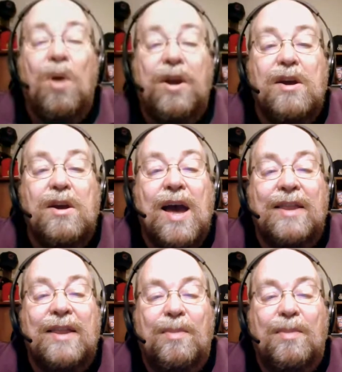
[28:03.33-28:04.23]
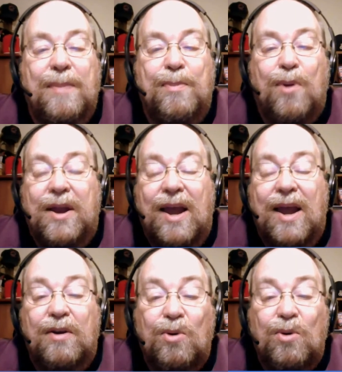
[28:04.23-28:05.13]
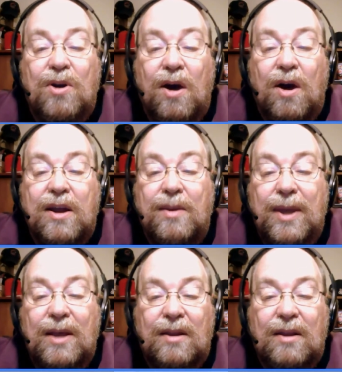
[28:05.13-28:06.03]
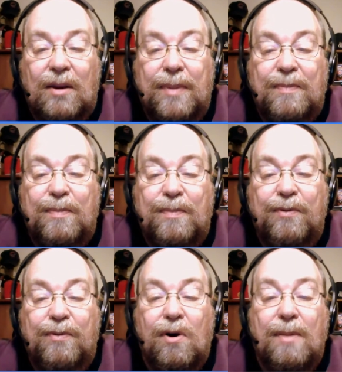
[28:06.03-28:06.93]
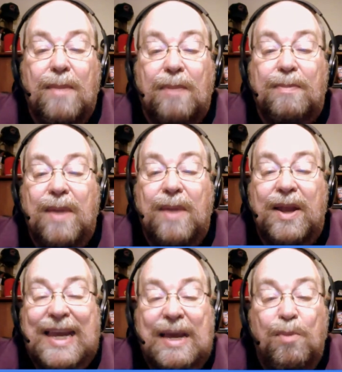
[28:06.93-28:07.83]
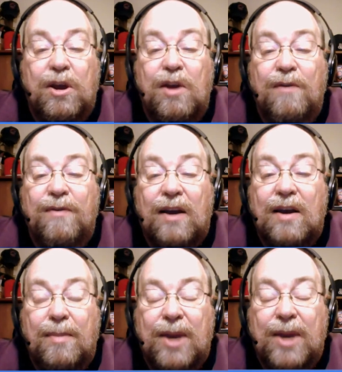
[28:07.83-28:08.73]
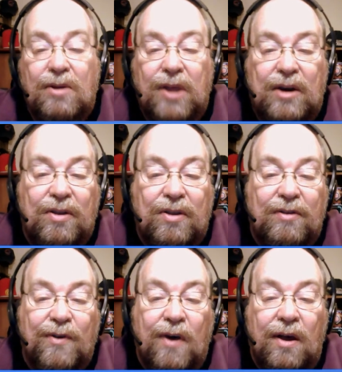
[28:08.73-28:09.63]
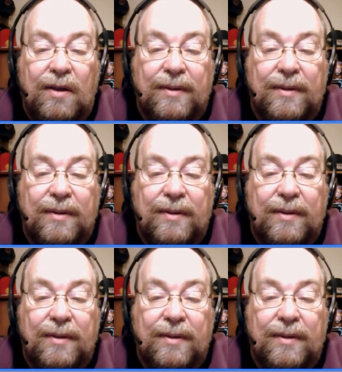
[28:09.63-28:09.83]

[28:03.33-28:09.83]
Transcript: do you got in the pipe right now? You were talking to me a little bit before about an ebook you've got coming out later this fall.